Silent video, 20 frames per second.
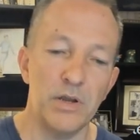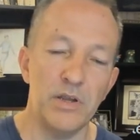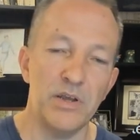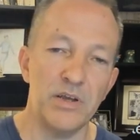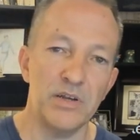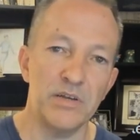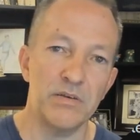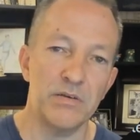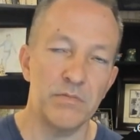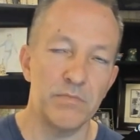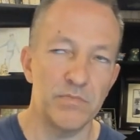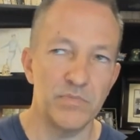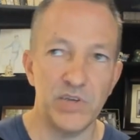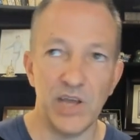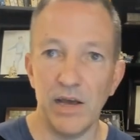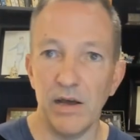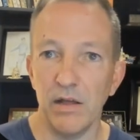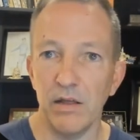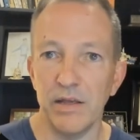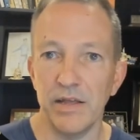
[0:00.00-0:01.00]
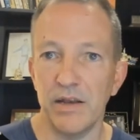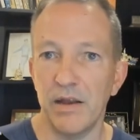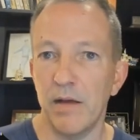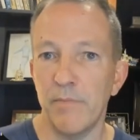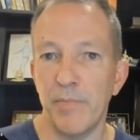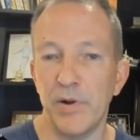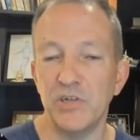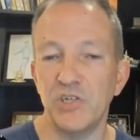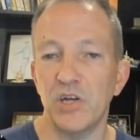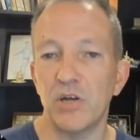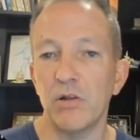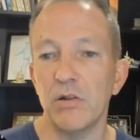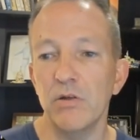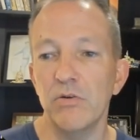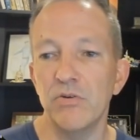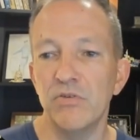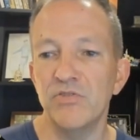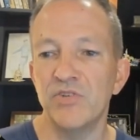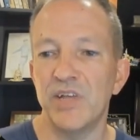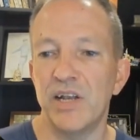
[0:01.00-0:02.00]
You can tell it a bunch of
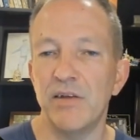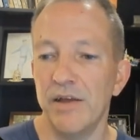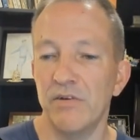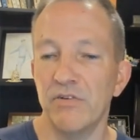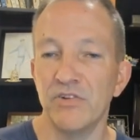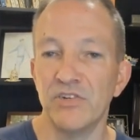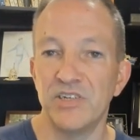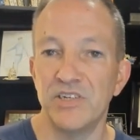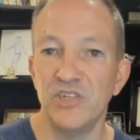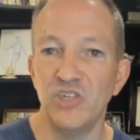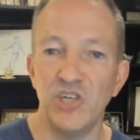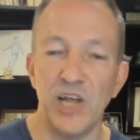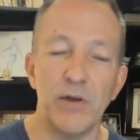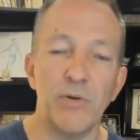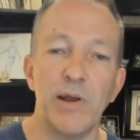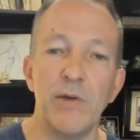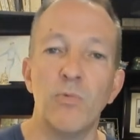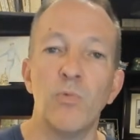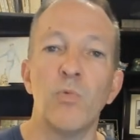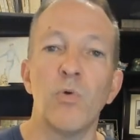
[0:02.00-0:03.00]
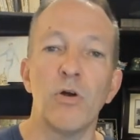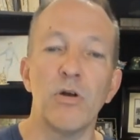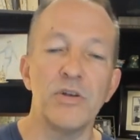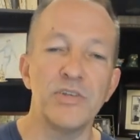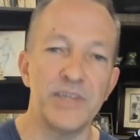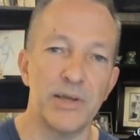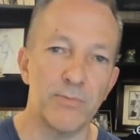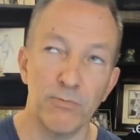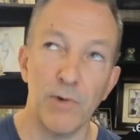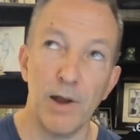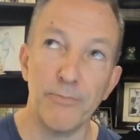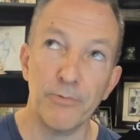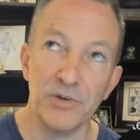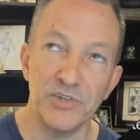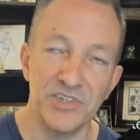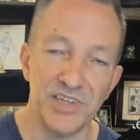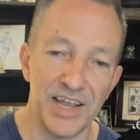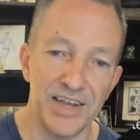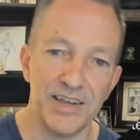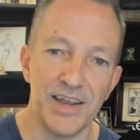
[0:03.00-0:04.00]
clues, and it will generate words that
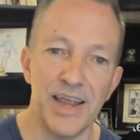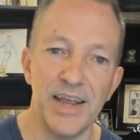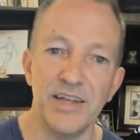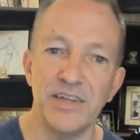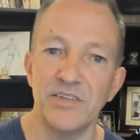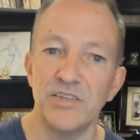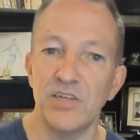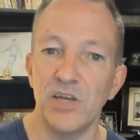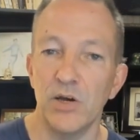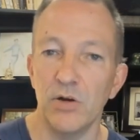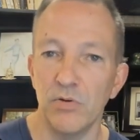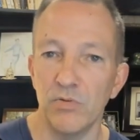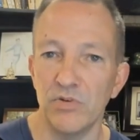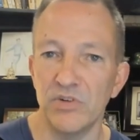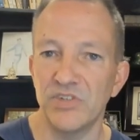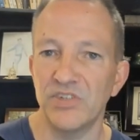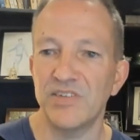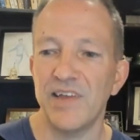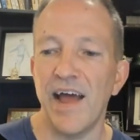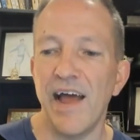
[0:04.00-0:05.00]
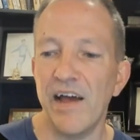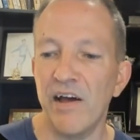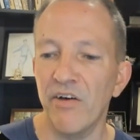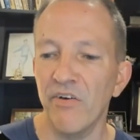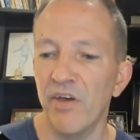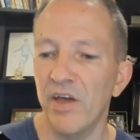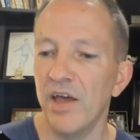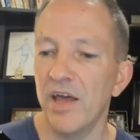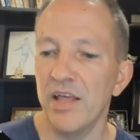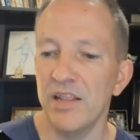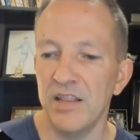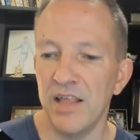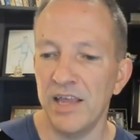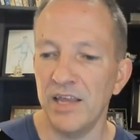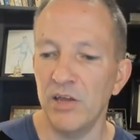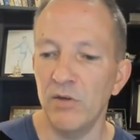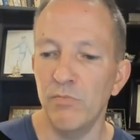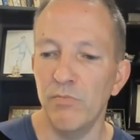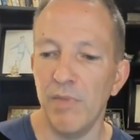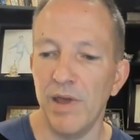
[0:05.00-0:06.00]
represent a tone style that
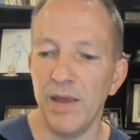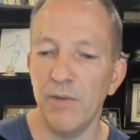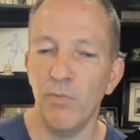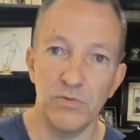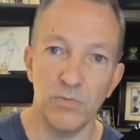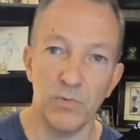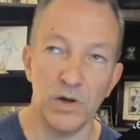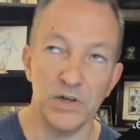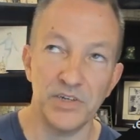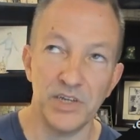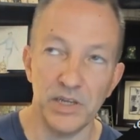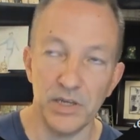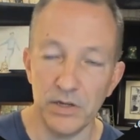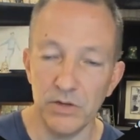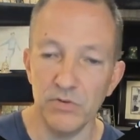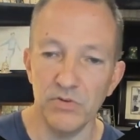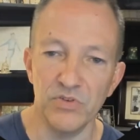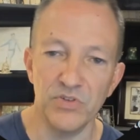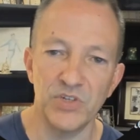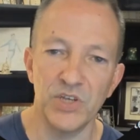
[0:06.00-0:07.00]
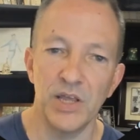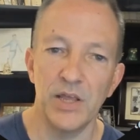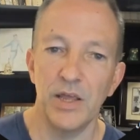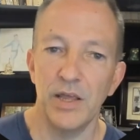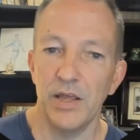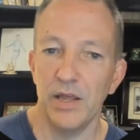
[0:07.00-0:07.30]
you may want to use